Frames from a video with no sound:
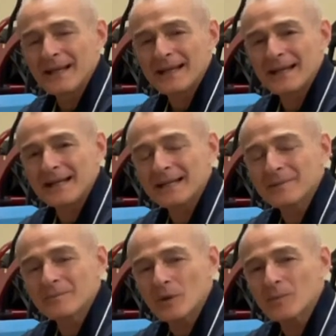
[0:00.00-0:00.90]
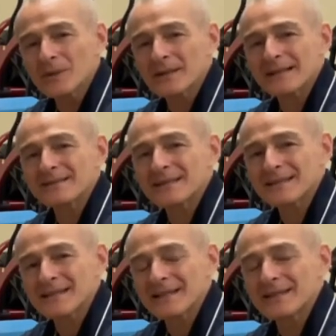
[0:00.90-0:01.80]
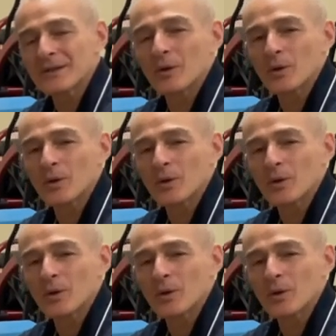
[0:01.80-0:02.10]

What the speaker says: and I can mobilize the skin